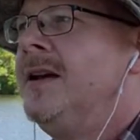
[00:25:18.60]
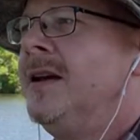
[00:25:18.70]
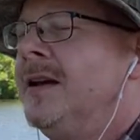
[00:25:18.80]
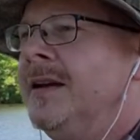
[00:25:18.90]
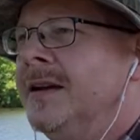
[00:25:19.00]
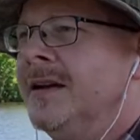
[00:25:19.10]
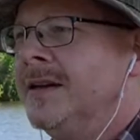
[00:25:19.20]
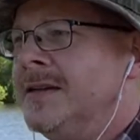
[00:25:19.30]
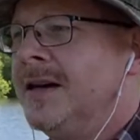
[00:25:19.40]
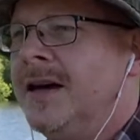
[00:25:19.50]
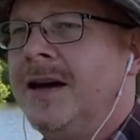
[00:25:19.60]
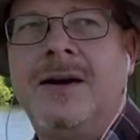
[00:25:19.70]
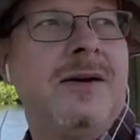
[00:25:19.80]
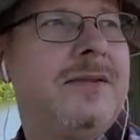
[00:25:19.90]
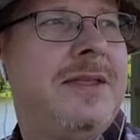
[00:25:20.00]
And
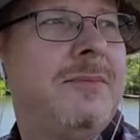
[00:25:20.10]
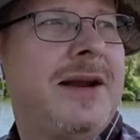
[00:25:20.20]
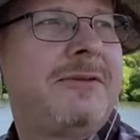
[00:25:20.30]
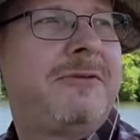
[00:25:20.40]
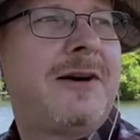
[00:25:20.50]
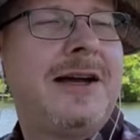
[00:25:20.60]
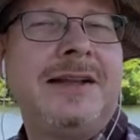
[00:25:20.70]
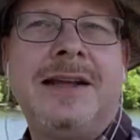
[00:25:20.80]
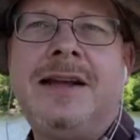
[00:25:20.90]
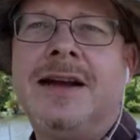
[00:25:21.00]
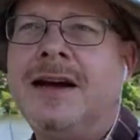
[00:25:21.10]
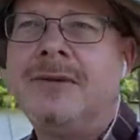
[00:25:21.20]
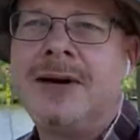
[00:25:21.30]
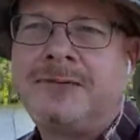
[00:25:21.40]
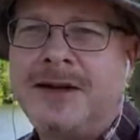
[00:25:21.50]
then when I finally
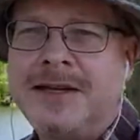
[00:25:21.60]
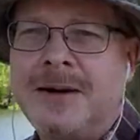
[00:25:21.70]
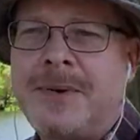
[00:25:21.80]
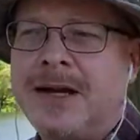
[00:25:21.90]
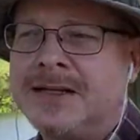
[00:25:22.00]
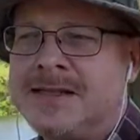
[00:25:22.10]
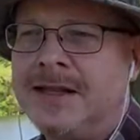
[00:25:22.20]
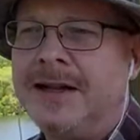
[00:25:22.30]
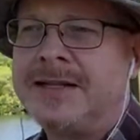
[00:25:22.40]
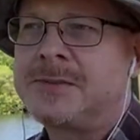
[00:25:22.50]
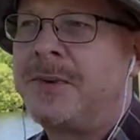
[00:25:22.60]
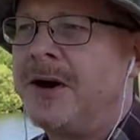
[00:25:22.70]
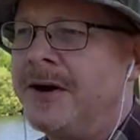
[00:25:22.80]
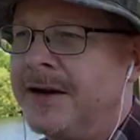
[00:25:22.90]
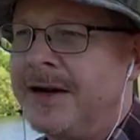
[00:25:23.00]
got back into the light
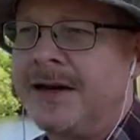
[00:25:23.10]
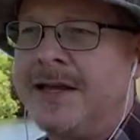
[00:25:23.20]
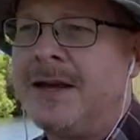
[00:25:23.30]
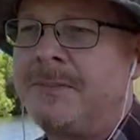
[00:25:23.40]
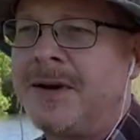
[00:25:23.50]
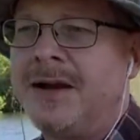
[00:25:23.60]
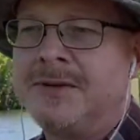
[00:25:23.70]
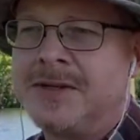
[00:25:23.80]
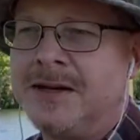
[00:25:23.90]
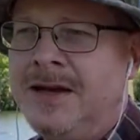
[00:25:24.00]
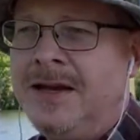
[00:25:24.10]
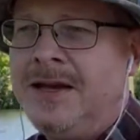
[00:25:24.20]
sparring, and I got hit by it was a